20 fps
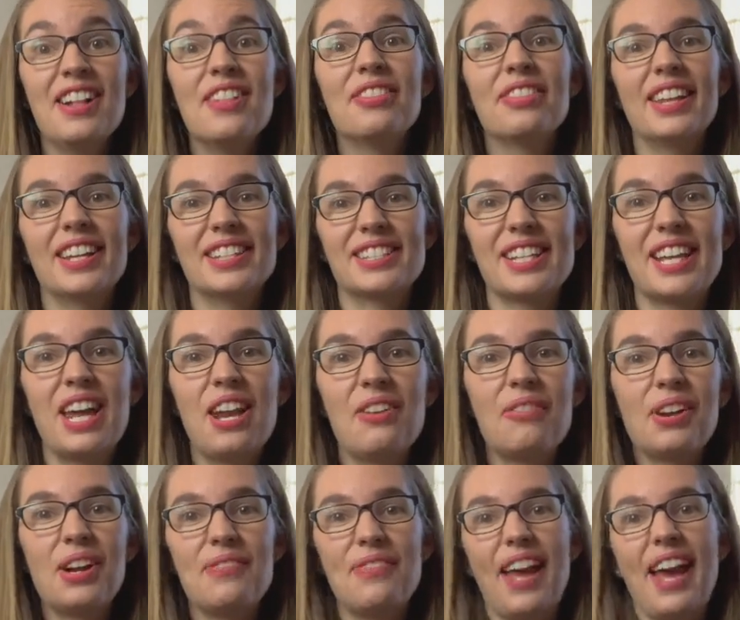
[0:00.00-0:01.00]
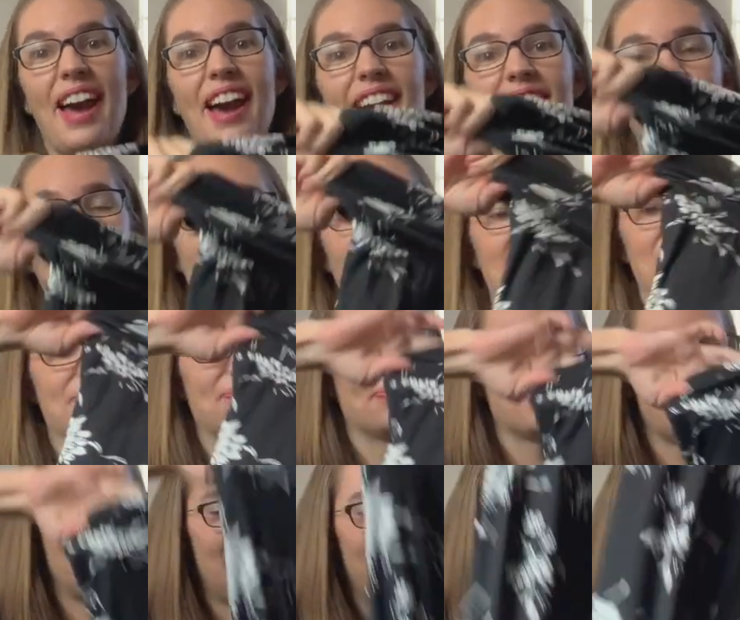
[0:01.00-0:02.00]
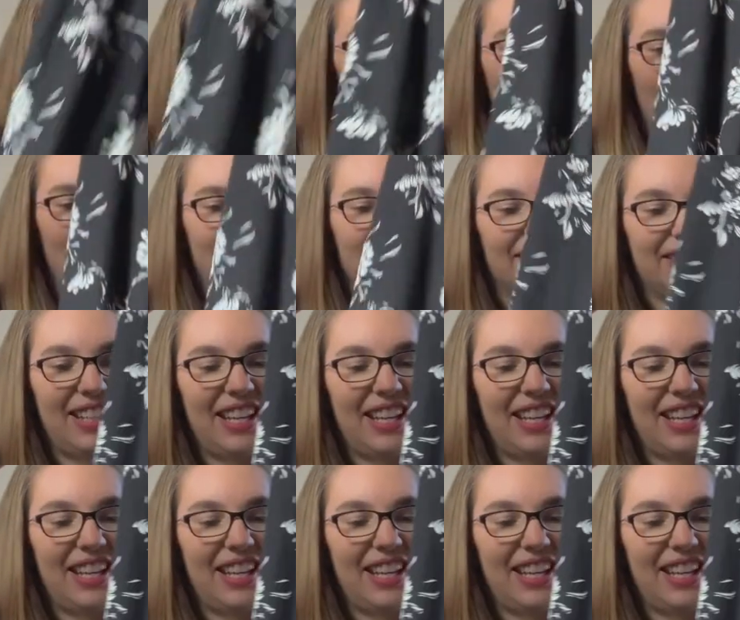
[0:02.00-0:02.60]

that's kind of where I'm at.